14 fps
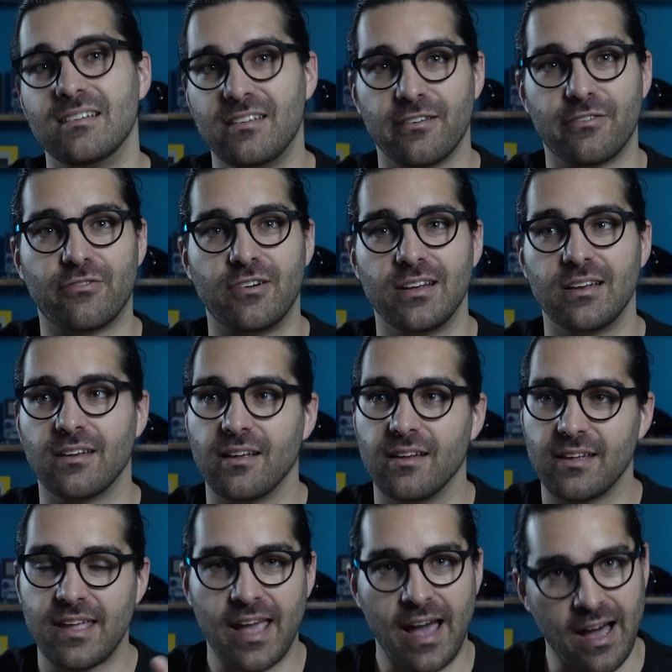different
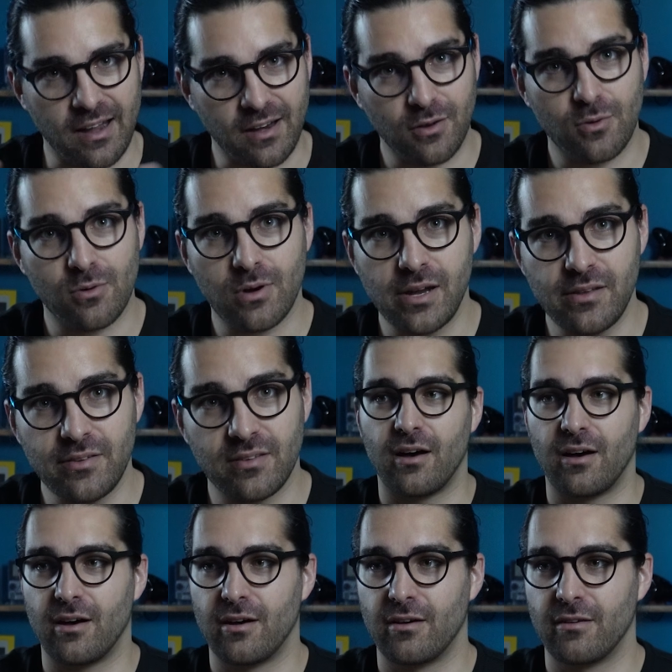categories
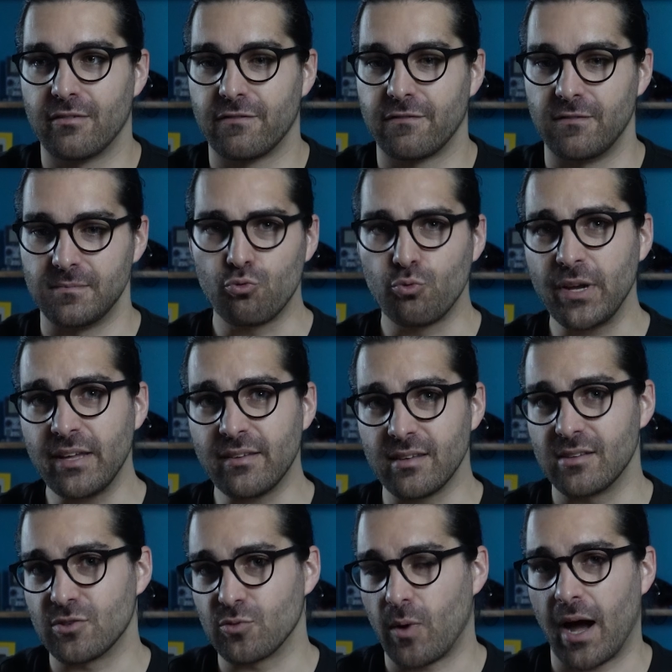of
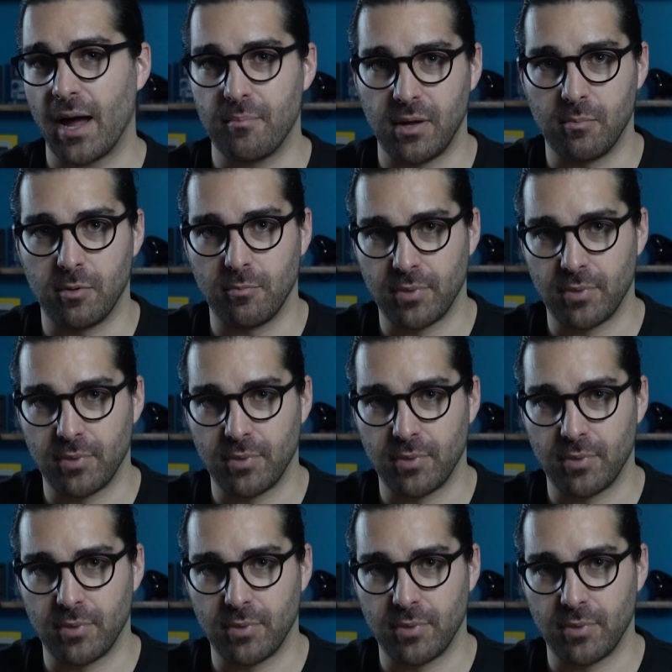reasons why people